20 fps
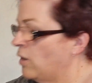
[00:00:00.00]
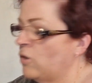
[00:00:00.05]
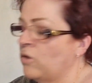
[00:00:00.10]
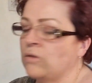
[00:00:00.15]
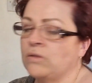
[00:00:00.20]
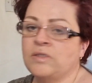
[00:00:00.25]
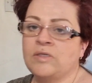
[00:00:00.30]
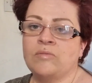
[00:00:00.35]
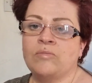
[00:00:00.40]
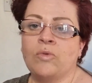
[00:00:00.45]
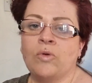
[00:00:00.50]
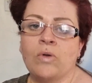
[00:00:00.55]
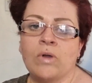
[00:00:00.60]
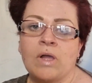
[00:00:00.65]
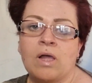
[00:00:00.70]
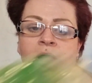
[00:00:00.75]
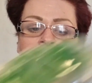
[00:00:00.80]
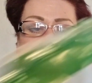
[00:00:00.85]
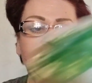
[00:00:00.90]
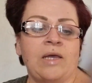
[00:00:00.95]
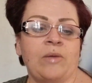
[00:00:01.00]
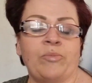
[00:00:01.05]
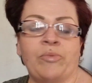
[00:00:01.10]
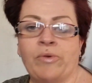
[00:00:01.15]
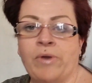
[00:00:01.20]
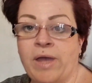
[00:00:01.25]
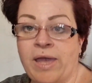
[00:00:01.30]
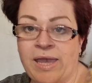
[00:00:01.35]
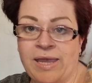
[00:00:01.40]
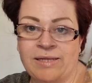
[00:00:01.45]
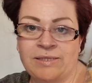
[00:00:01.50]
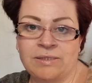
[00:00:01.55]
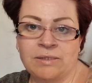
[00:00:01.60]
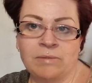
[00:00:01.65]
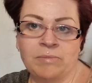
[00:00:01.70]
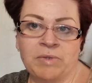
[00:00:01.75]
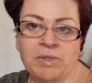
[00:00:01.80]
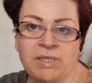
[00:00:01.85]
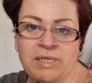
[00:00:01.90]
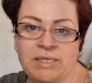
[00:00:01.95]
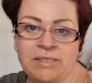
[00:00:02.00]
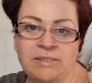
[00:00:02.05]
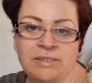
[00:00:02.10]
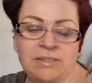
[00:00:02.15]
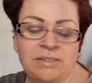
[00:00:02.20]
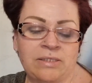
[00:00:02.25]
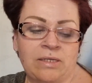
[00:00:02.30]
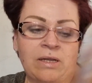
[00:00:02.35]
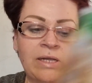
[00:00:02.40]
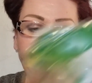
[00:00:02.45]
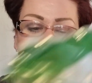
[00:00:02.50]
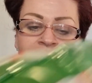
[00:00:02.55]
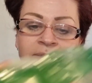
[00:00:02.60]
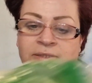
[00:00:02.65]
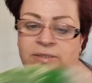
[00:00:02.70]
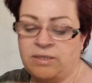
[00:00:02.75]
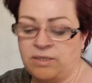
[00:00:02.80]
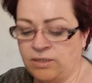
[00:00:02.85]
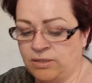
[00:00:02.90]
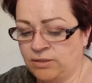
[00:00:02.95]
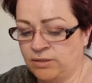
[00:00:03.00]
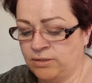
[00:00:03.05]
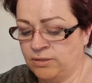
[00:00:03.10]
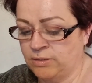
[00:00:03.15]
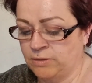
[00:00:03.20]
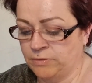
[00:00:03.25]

Got some more garlic bread, but these are slices.